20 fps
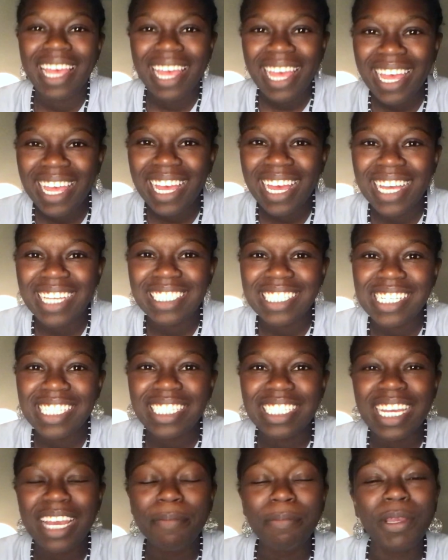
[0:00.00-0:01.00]
Hey guys, it's
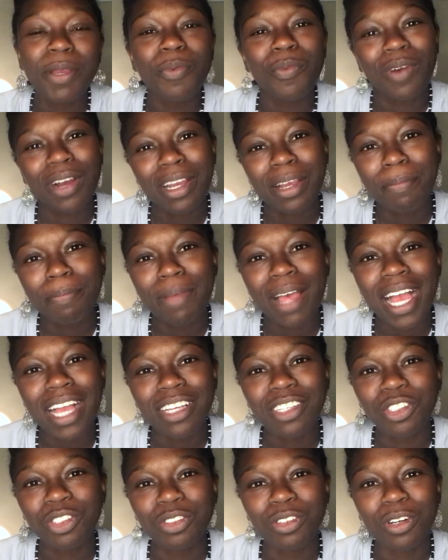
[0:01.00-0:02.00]
Tammy and welcome
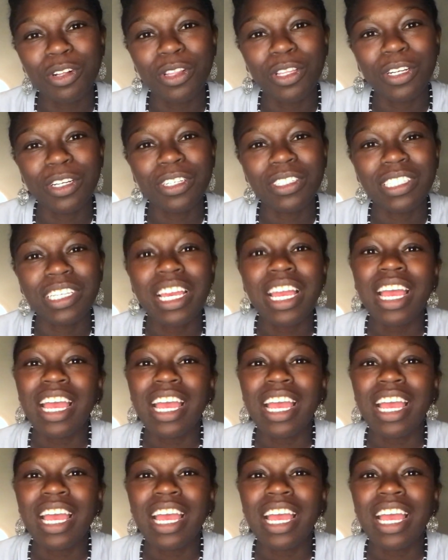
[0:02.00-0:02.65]
back, strollers.